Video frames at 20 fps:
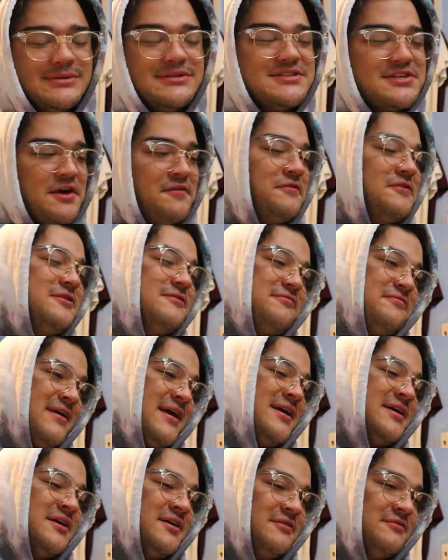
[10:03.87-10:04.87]
You would suffer the
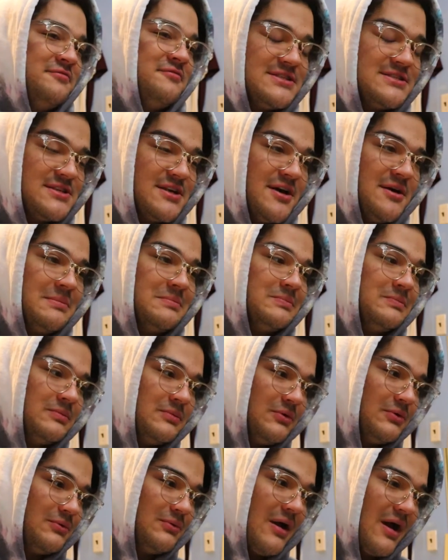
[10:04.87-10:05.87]
fate of
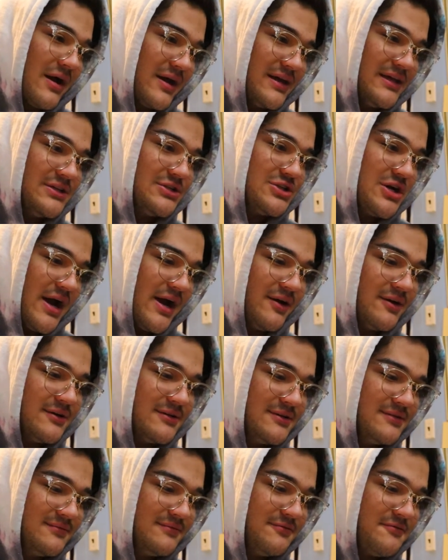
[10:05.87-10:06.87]
some rocket
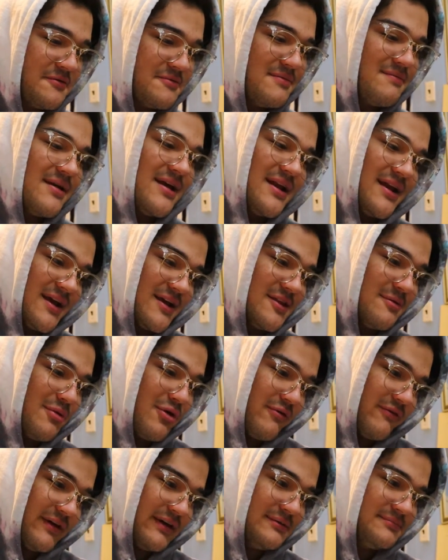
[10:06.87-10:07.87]
child from the beginning of the
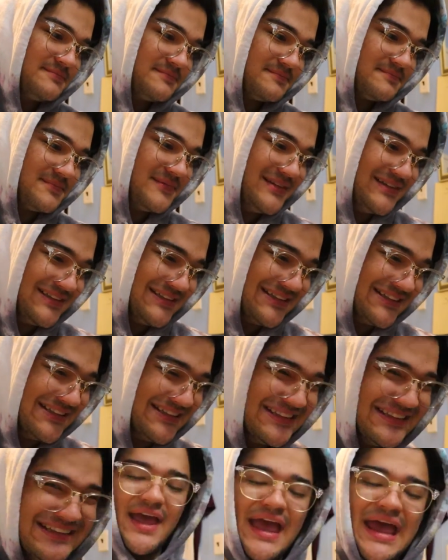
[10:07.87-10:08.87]
movie.
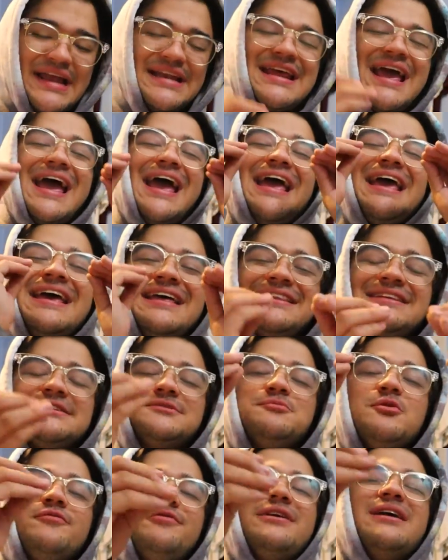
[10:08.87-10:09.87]
And in
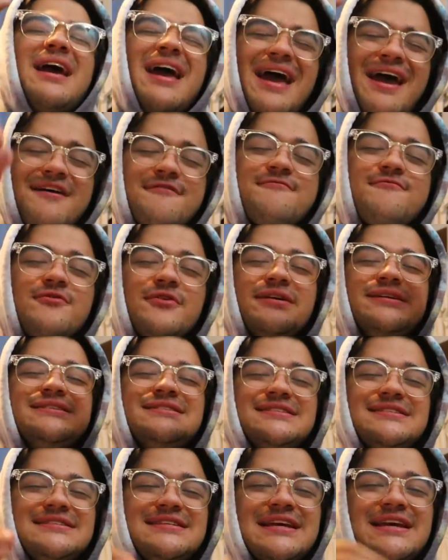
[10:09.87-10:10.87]
this movie, every
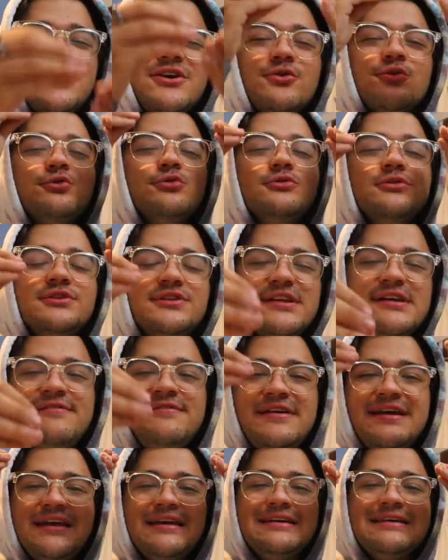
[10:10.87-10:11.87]
single
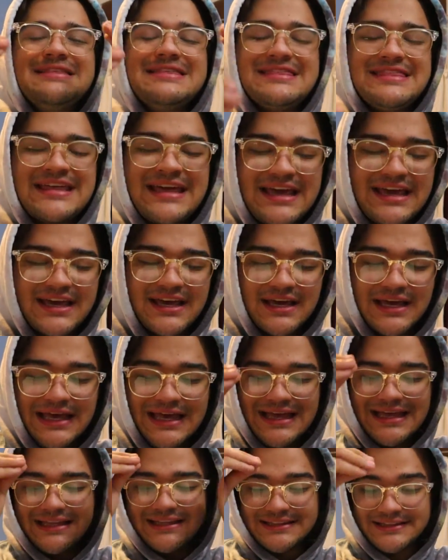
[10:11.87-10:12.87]
living thing
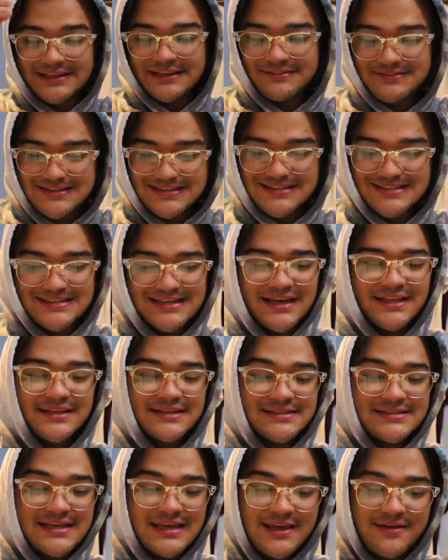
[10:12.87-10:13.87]
lives in
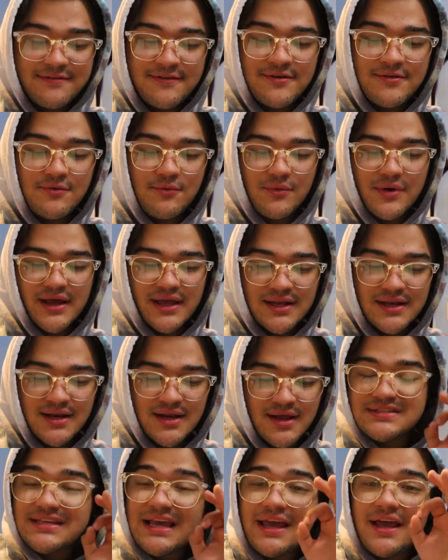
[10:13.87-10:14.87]
silence. Even
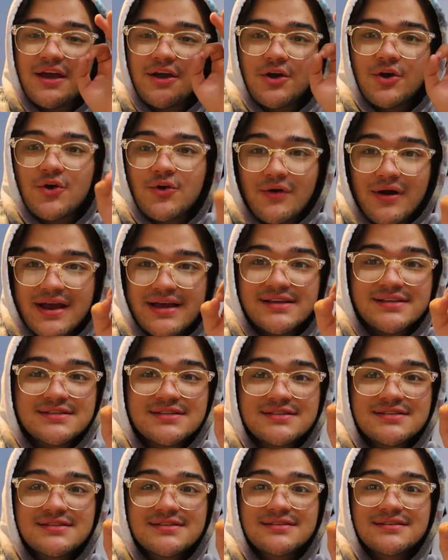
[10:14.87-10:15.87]
when saying
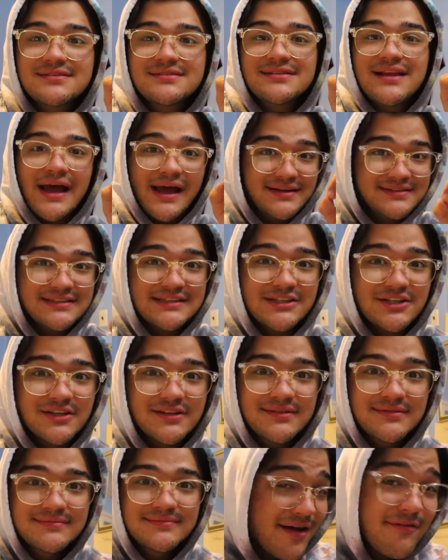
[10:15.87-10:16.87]
grace at
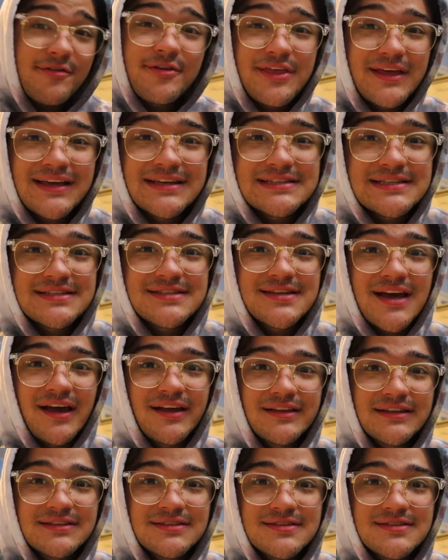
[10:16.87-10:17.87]
dinner, everything is in
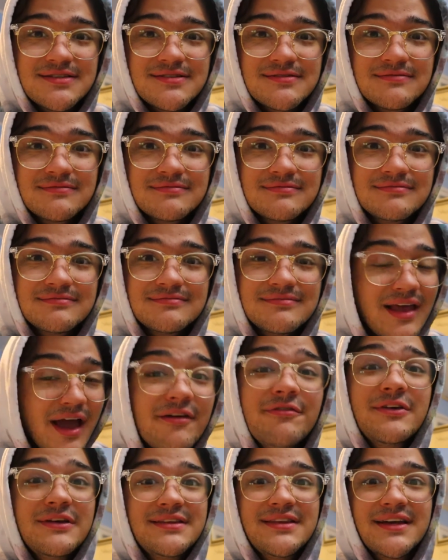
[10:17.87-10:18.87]
silence.
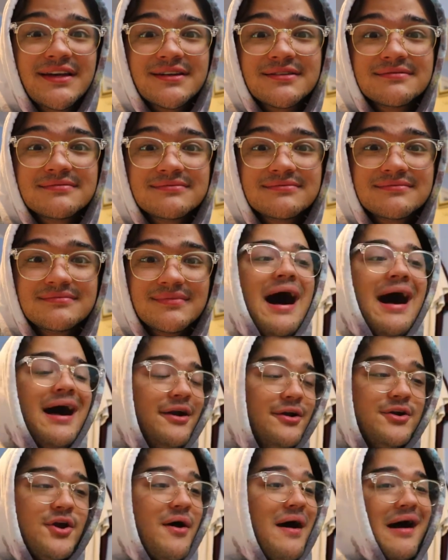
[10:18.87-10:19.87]
Everything.
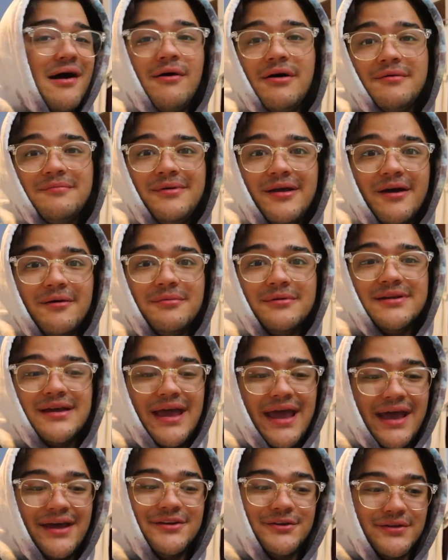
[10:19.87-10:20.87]
I don't know how I'd be able to
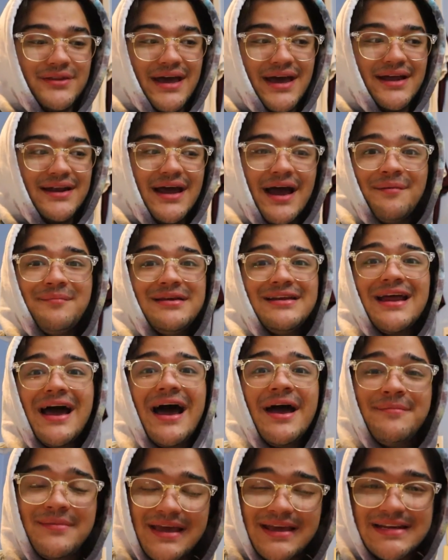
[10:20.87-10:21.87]
handle that. I mean,
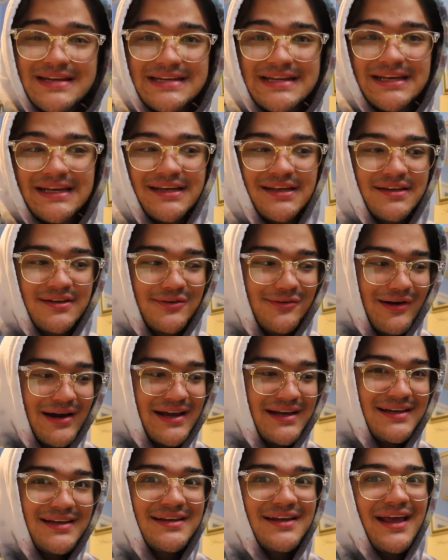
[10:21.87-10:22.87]
I'm ADD,
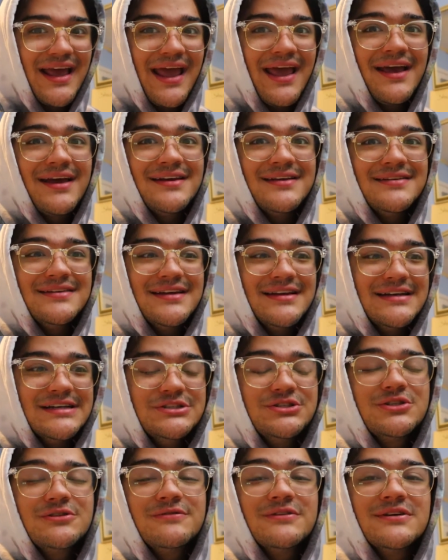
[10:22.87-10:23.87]
right? And an
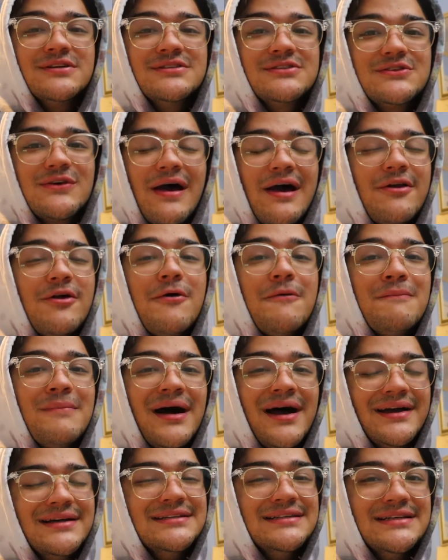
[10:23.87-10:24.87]
introvert, so I don't
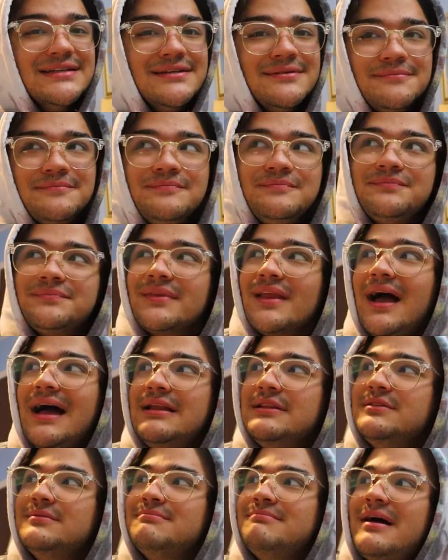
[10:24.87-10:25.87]
mind it.
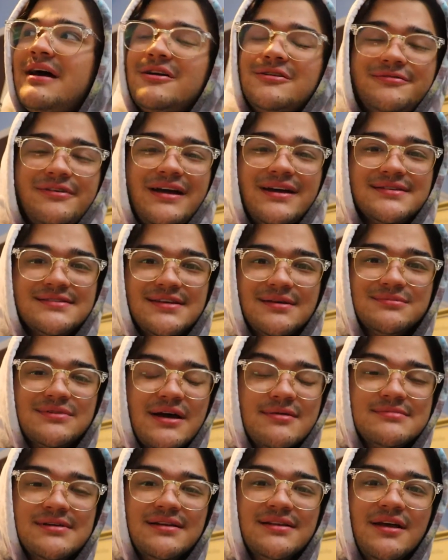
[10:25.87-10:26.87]
Matter of fact,
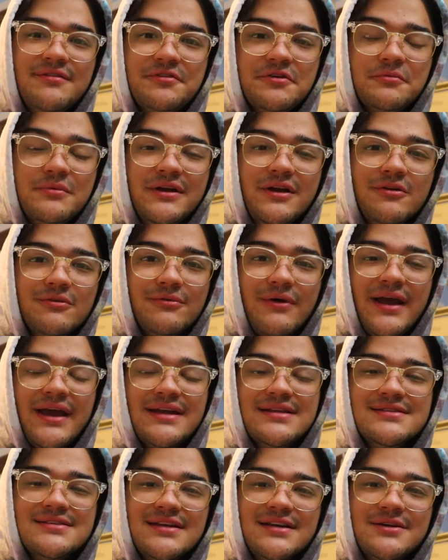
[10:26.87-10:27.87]
sometimes I love it when it
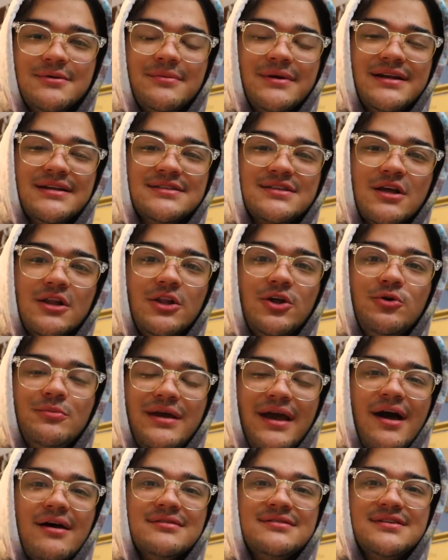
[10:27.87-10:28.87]
rains and when it's
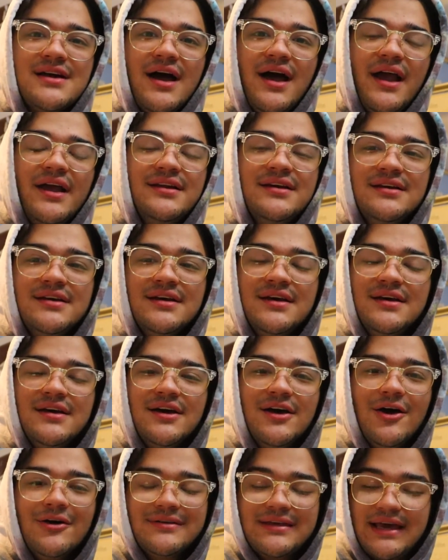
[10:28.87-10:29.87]
gloomy outside.
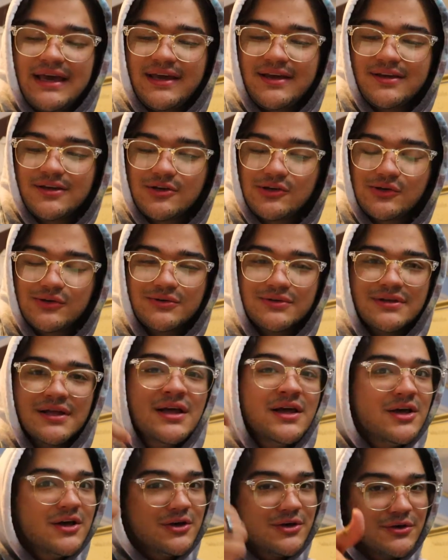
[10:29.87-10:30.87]
Okay?
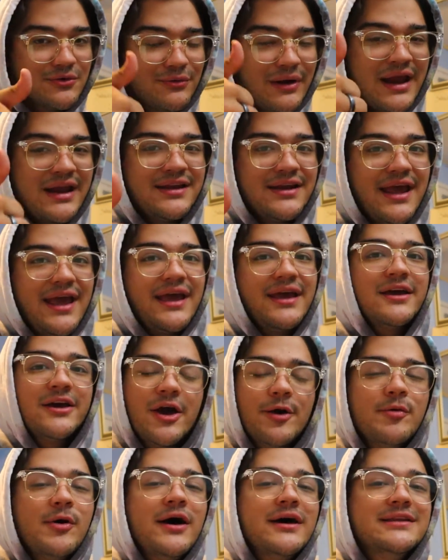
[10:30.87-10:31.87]
Rain gang,
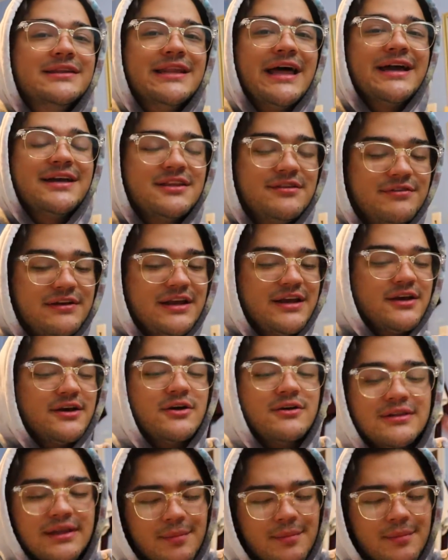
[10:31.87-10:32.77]
come on, like the video.